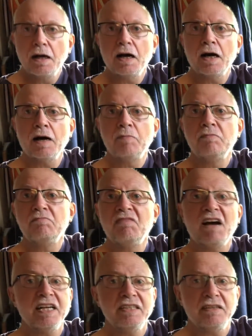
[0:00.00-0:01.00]

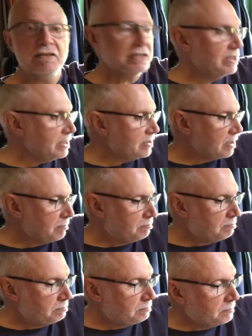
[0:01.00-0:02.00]
8-9 years
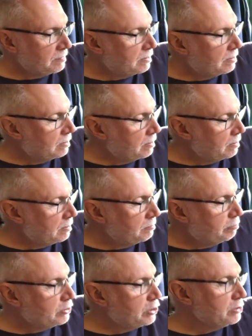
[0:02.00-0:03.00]

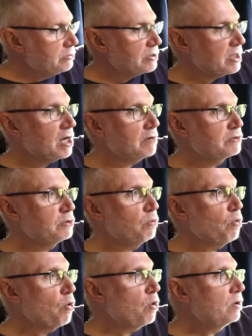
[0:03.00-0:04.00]
produced after the
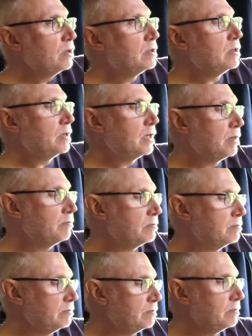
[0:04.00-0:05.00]
war.
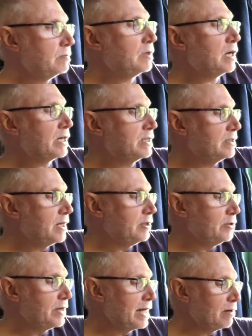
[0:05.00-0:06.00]
I can tell
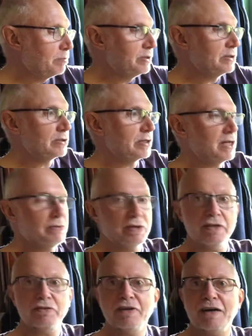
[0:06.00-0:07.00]
you now, because I know where
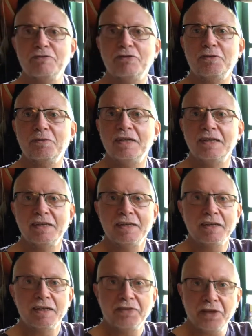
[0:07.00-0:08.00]
this came from,
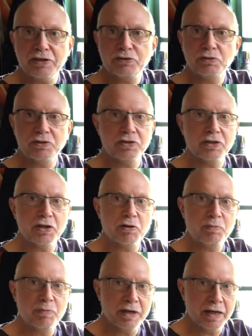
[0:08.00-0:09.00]
this was still
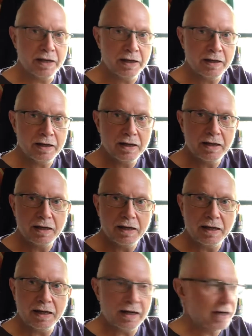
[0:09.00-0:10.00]
being
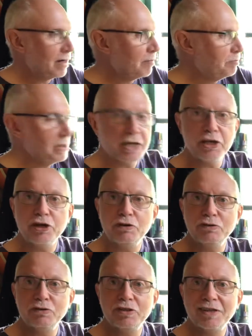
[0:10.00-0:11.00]

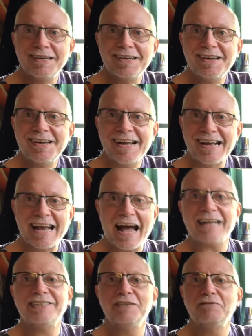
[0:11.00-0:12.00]
used in
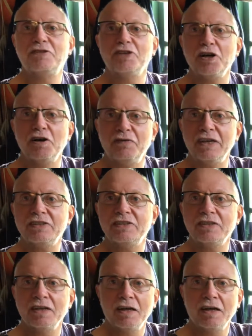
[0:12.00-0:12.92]
active service